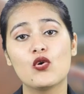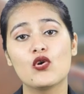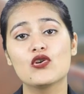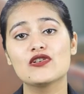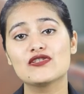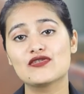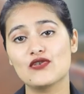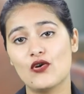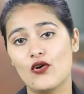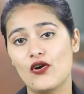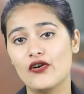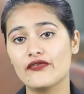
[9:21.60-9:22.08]

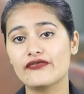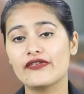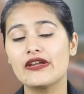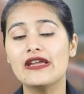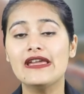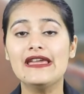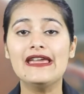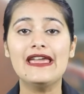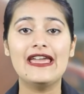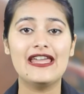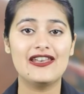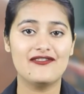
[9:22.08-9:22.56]
modes of
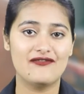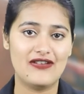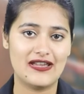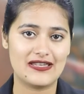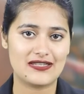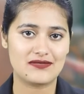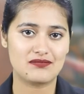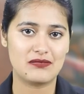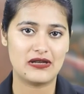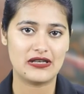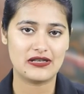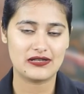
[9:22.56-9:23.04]

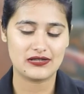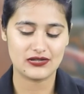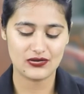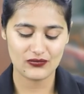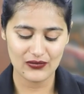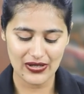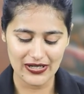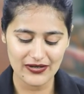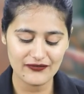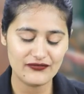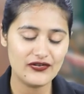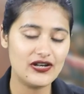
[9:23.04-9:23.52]
investment. The
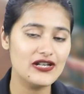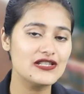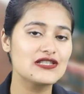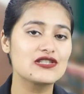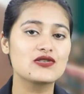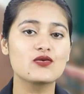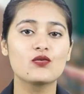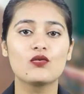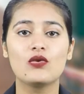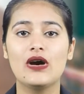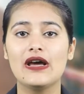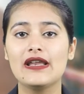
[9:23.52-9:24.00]
very
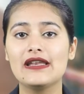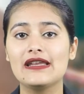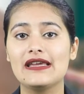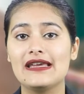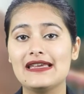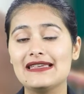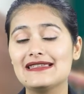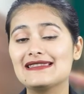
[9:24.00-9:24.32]
first one